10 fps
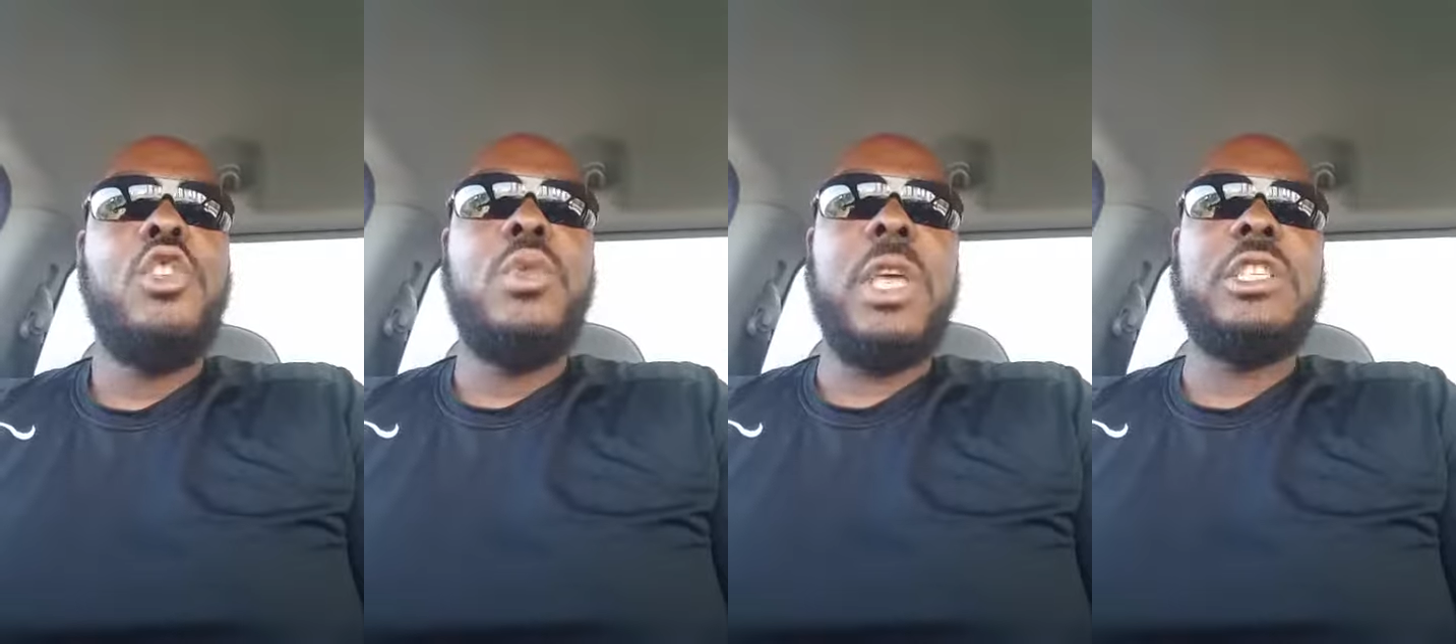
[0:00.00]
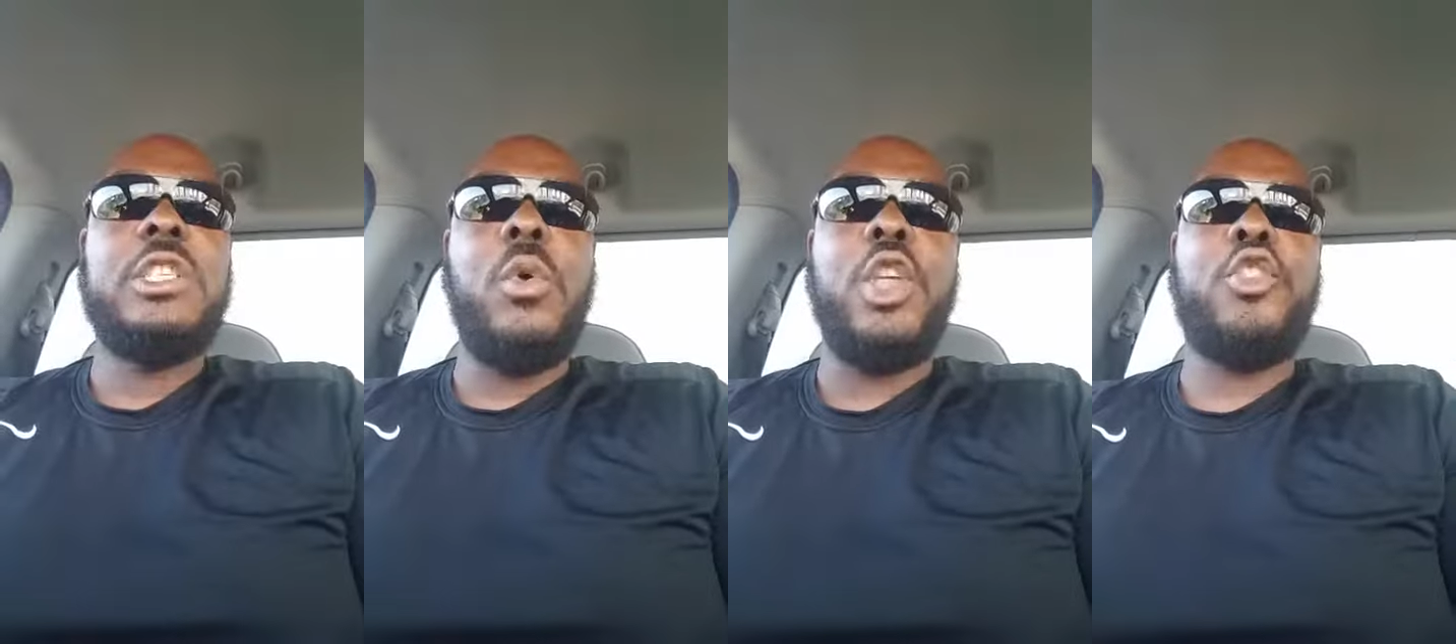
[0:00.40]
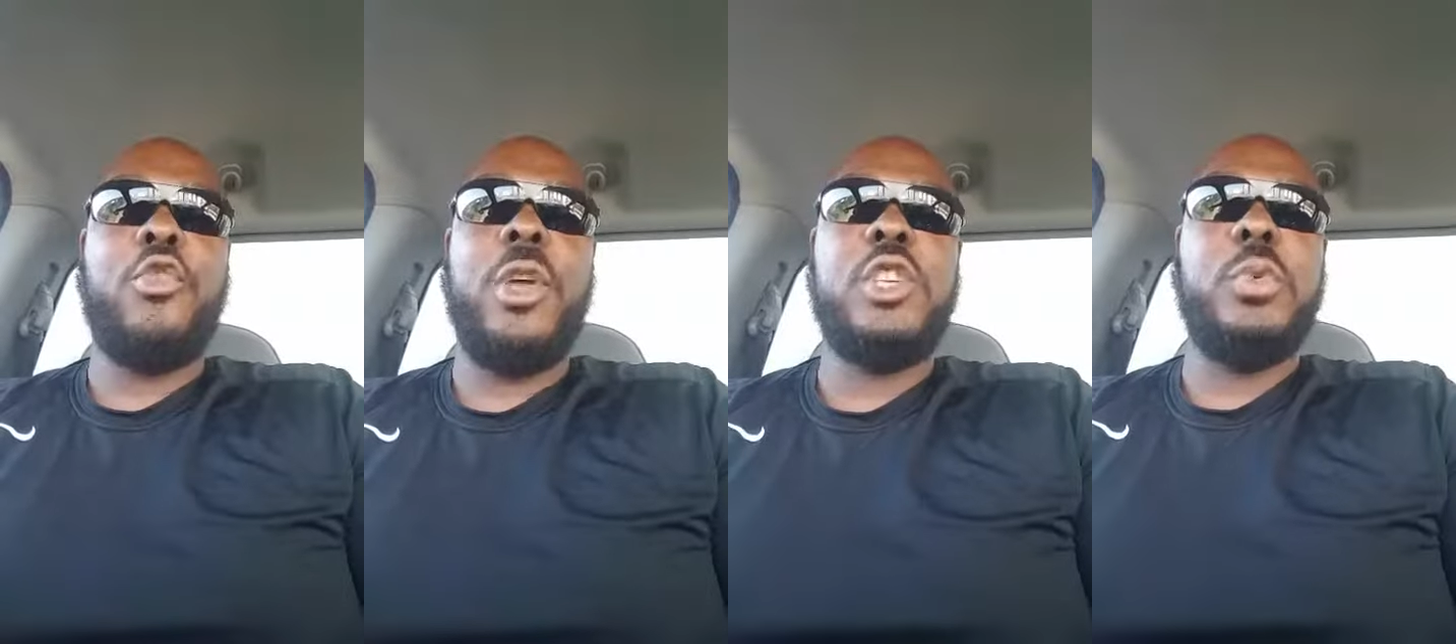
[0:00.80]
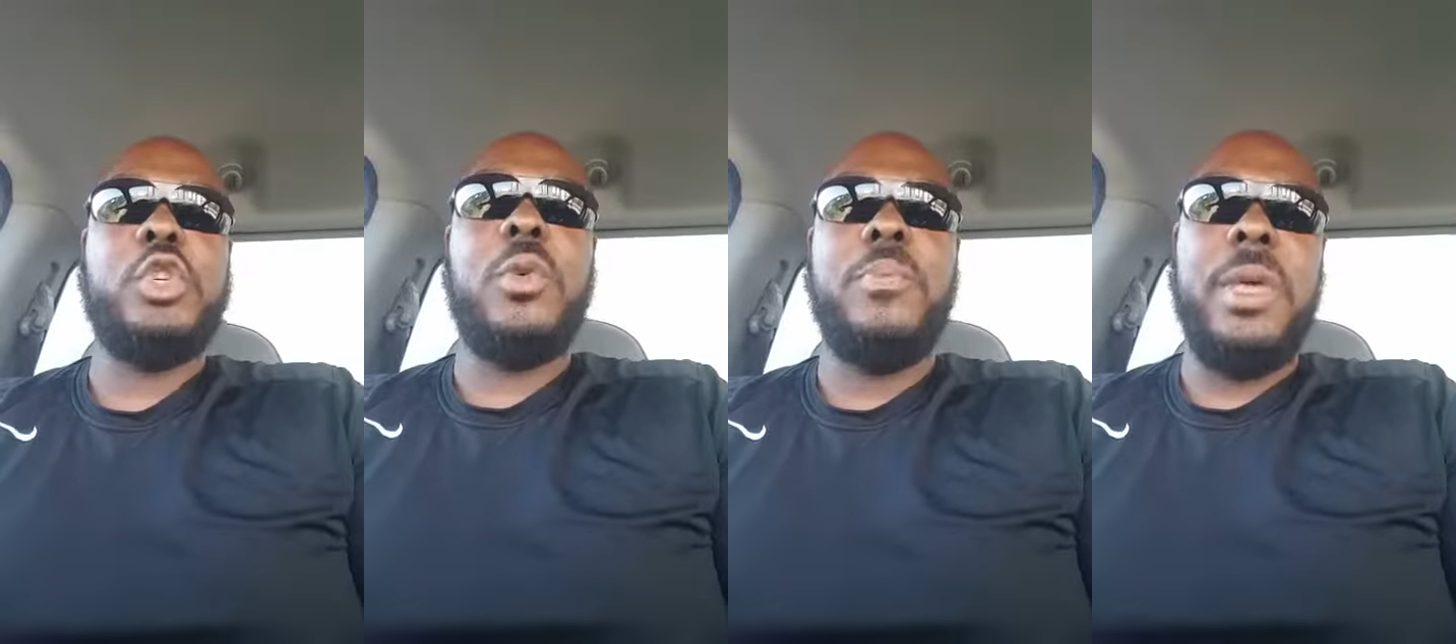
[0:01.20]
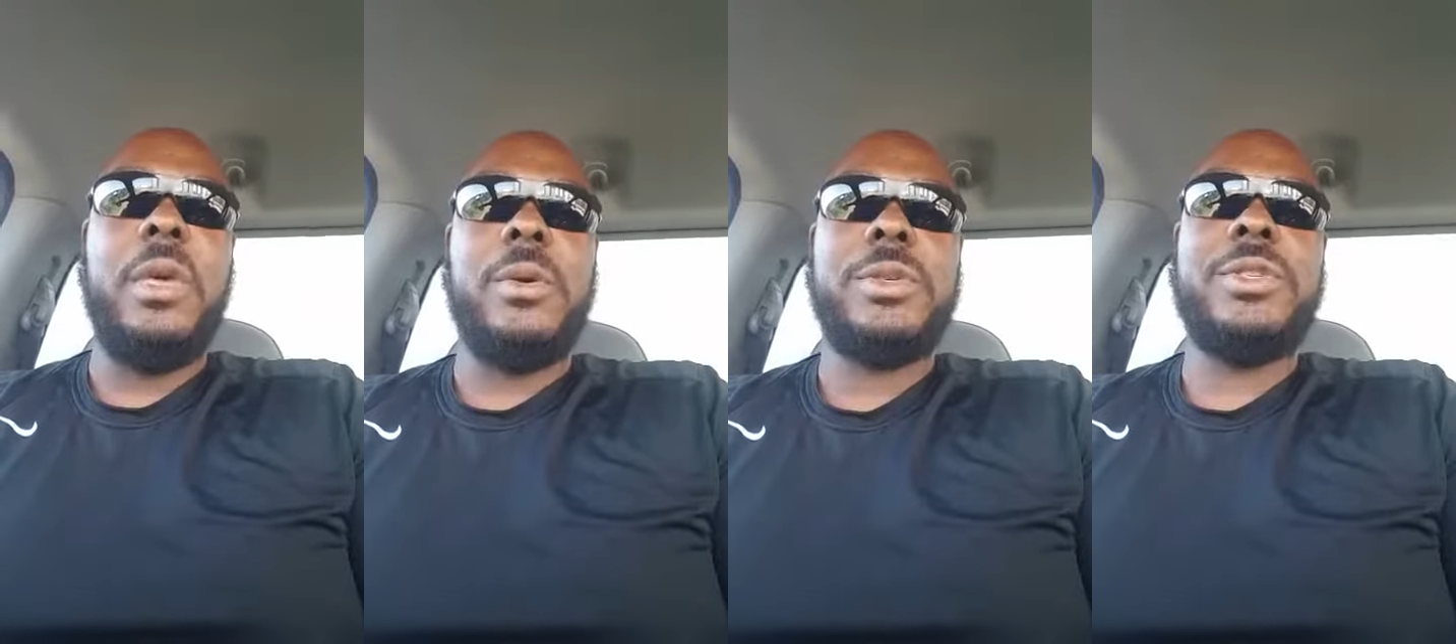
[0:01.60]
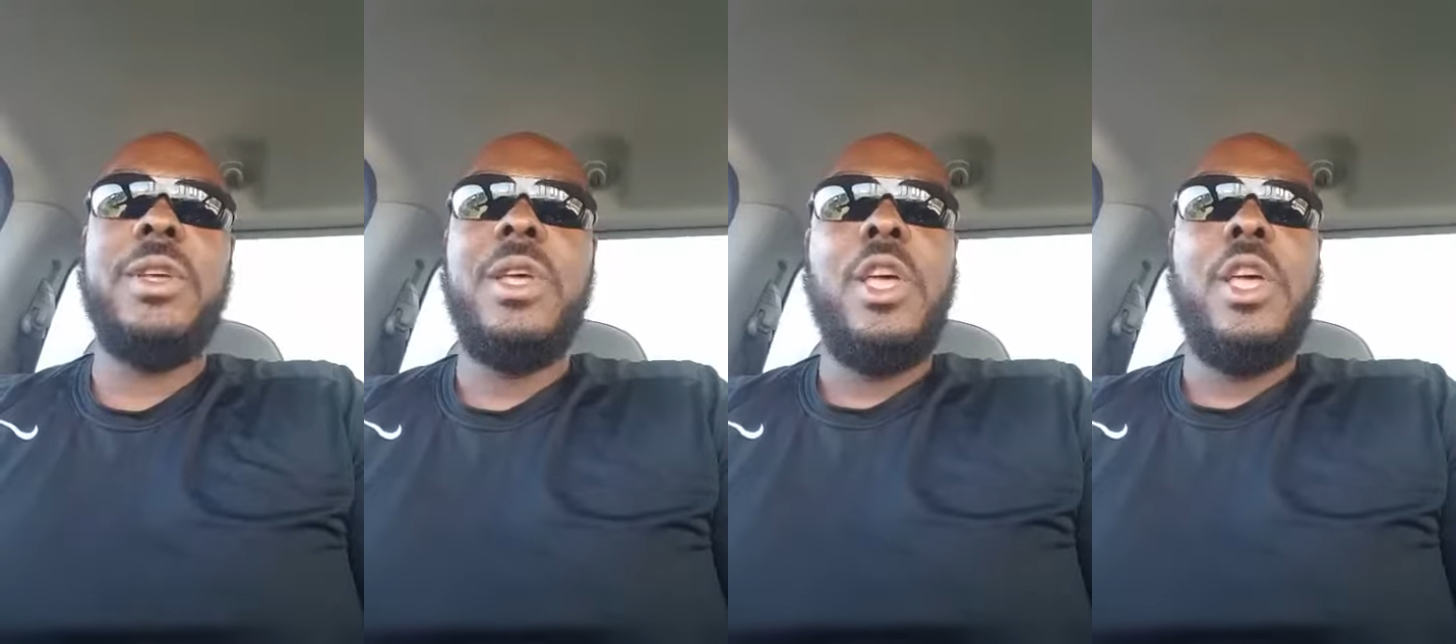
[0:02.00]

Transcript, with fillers: You get so entrenched with your bills